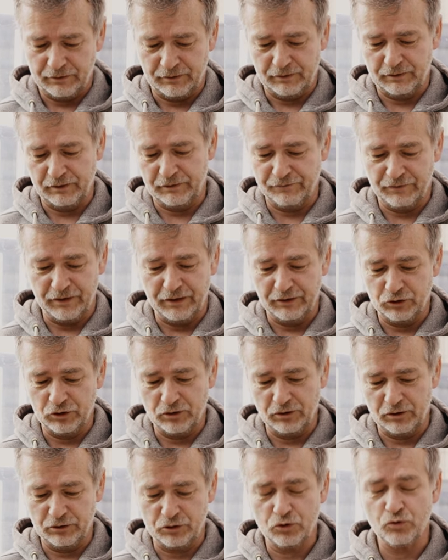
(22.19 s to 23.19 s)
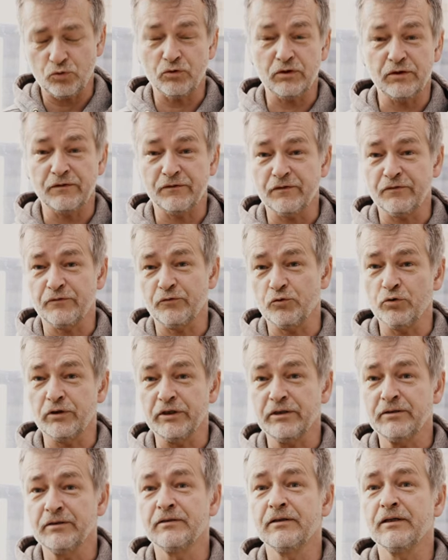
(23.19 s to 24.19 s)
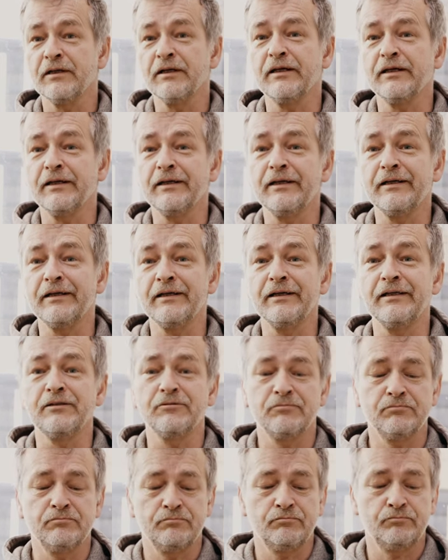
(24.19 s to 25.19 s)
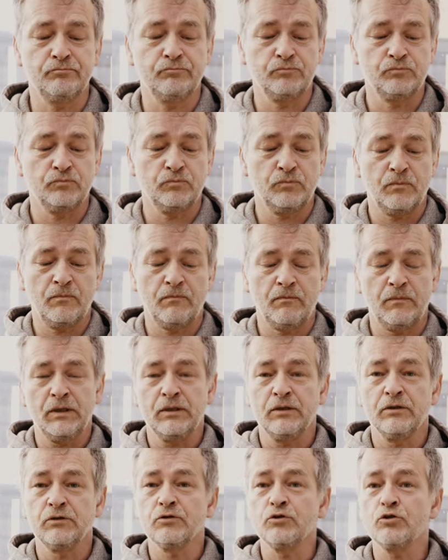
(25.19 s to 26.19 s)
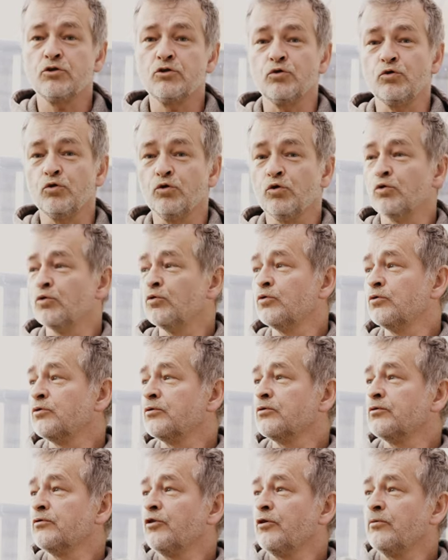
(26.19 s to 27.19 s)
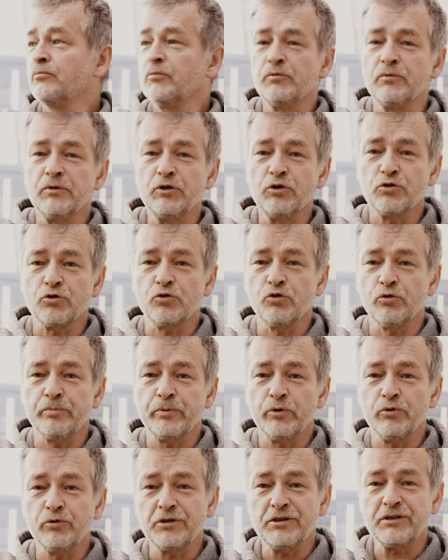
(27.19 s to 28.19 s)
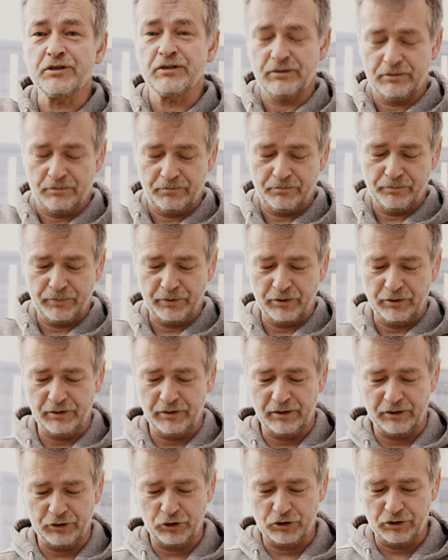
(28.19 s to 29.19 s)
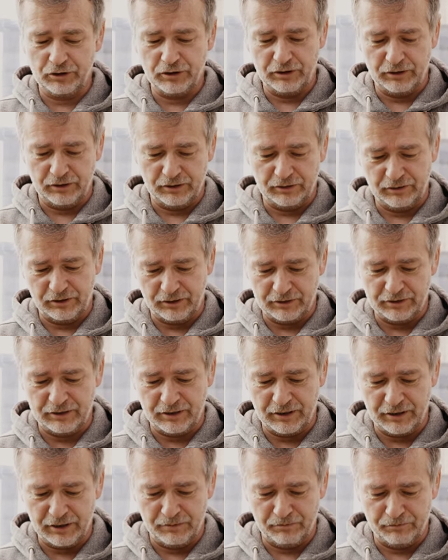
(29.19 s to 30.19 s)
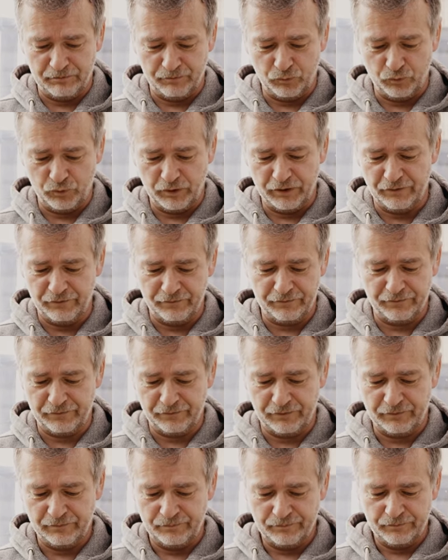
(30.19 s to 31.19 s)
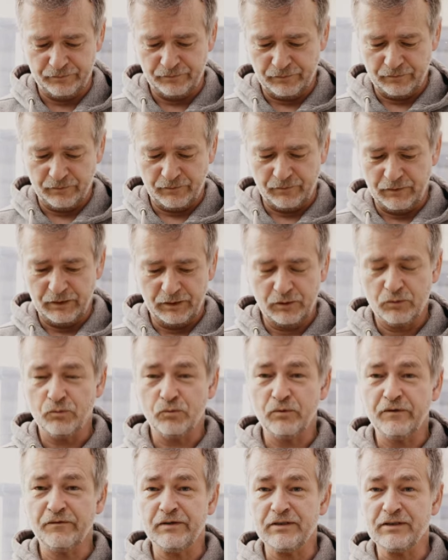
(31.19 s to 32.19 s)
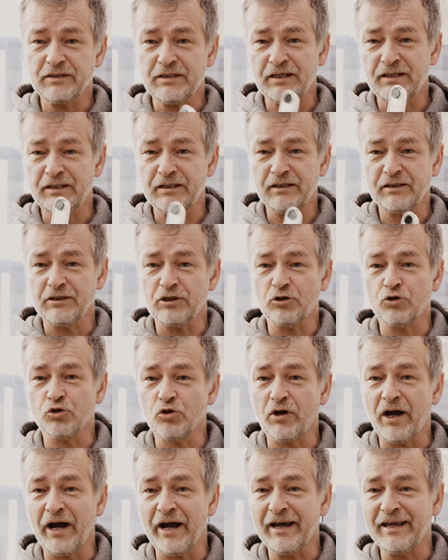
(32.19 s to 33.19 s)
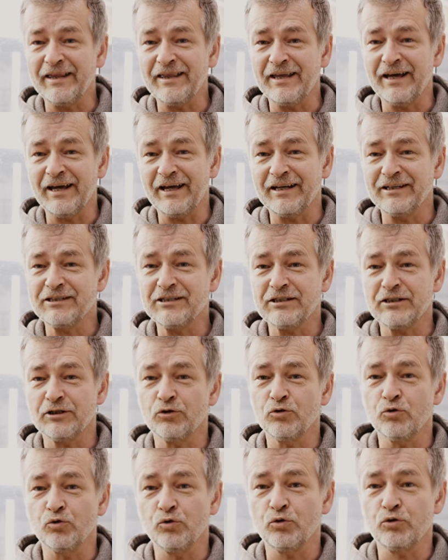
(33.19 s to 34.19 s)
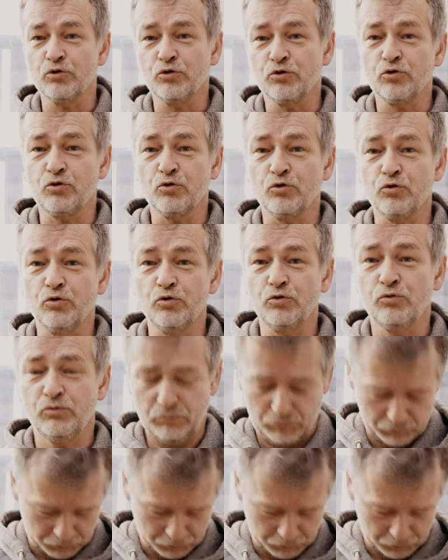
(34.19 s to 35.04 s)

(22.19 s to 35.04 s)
The advent the story of the four. Uh, so normally we use GoPros, but this year, this time we've we've decided to try the InstaGo two.